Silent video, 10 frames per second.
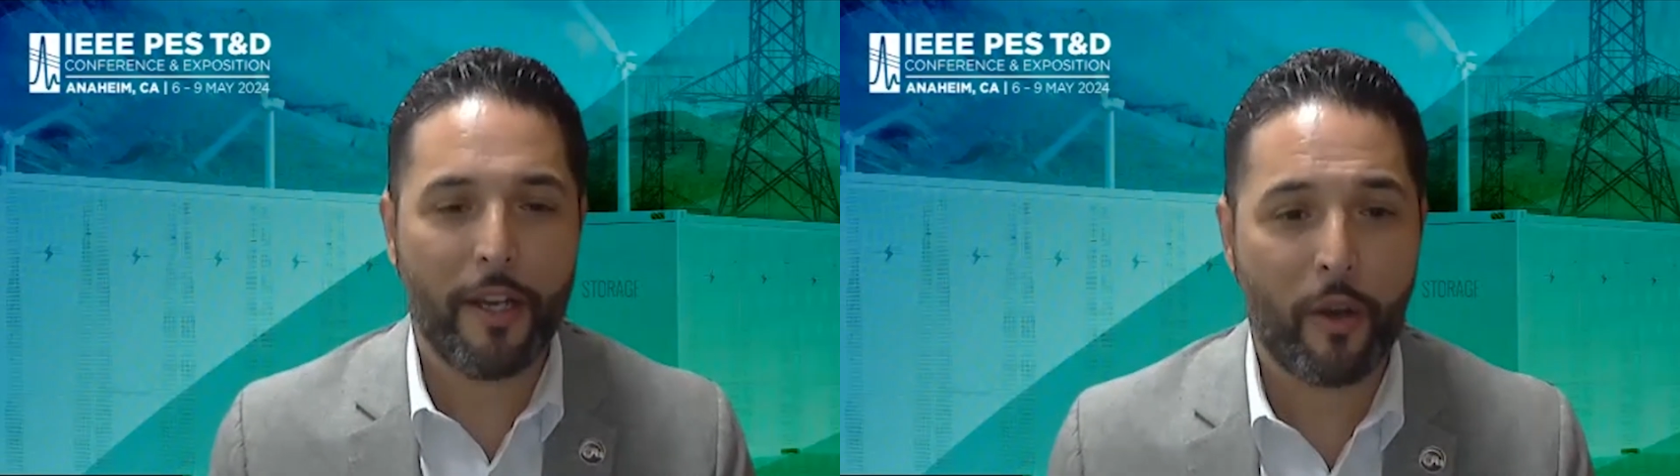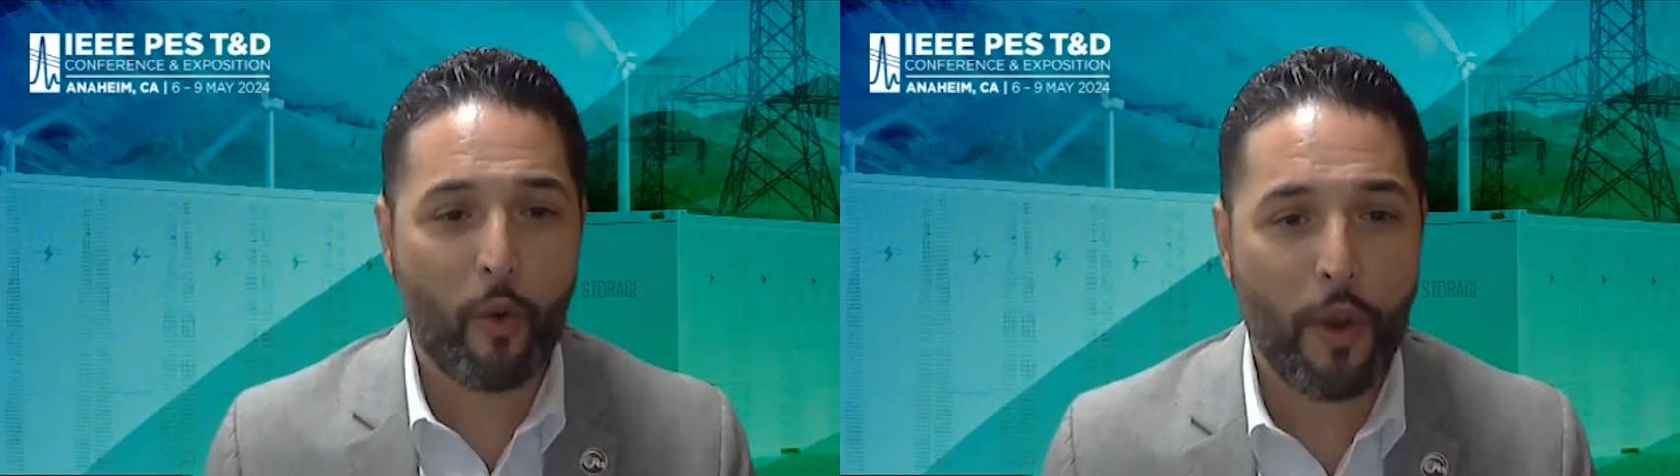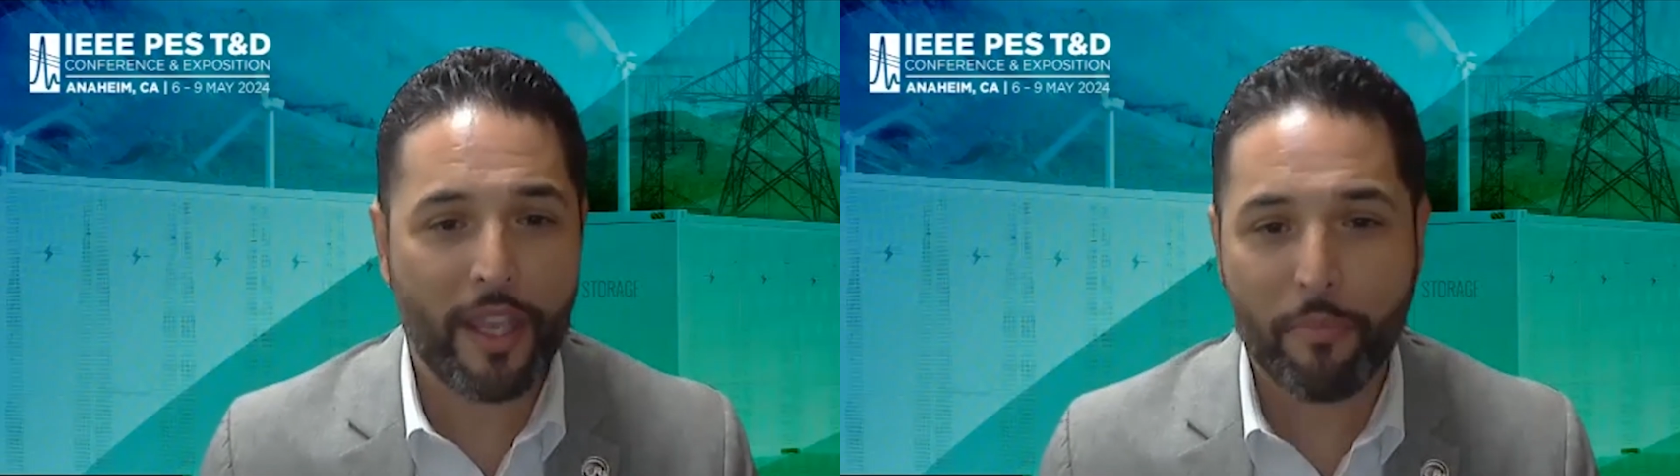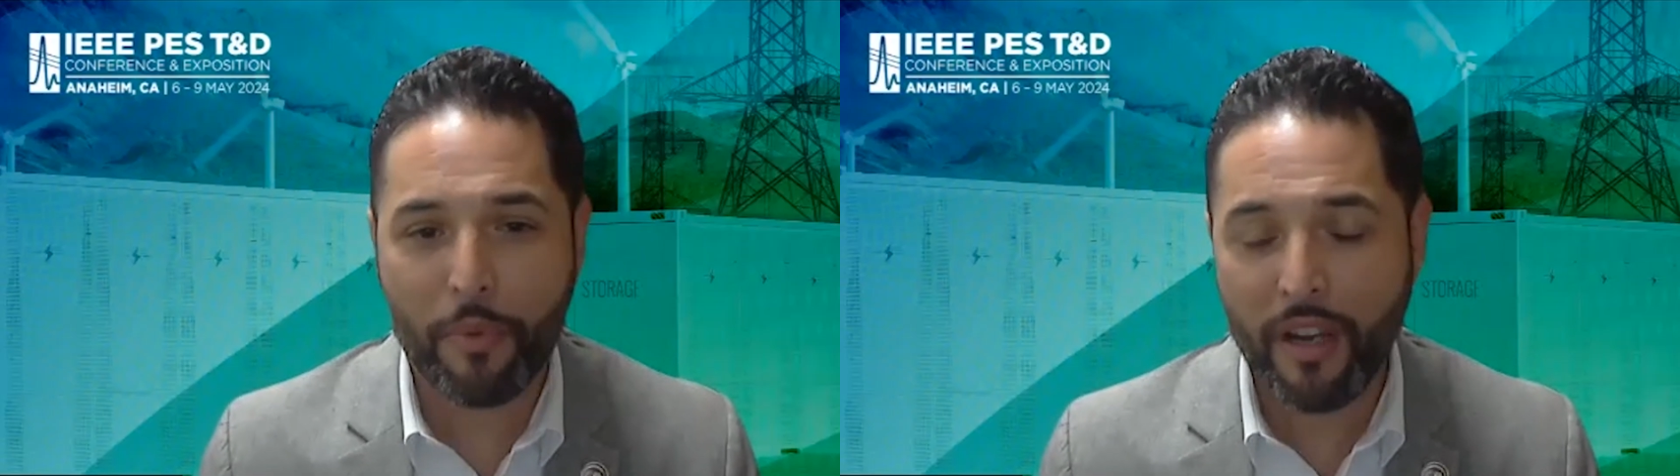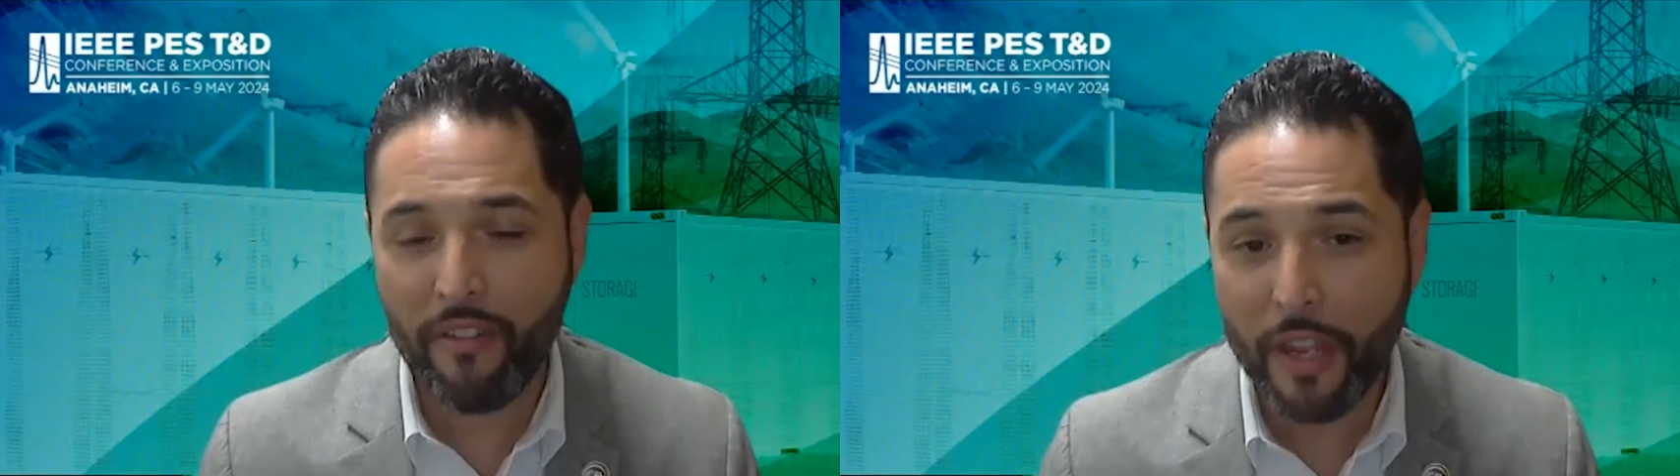quick
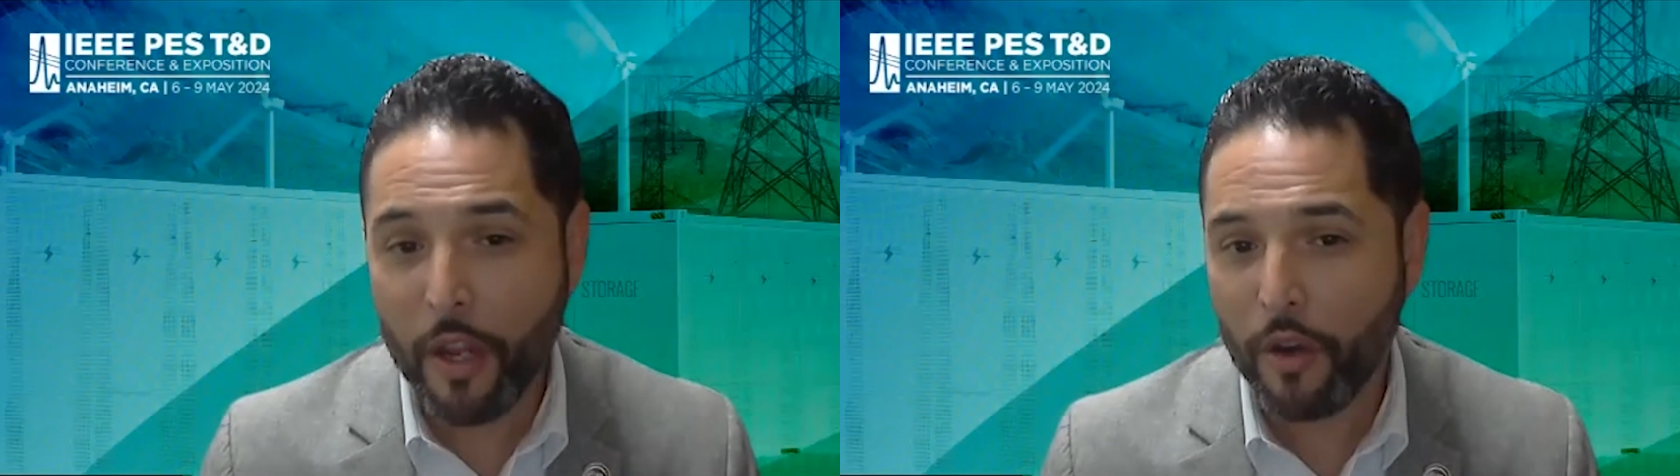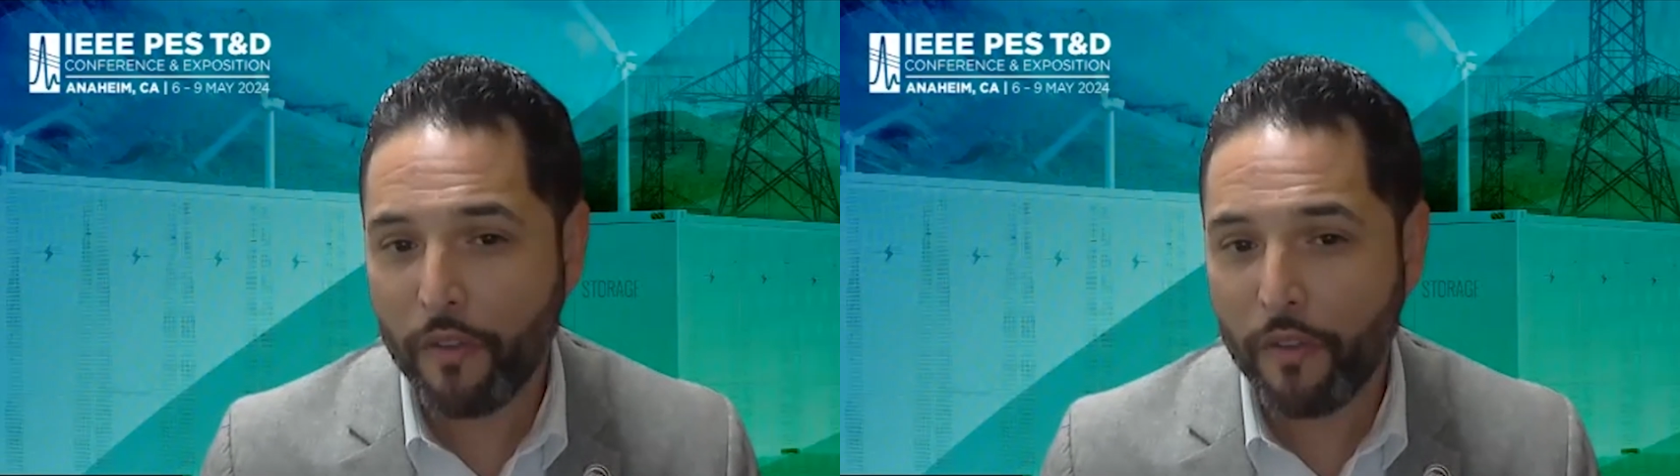preview of the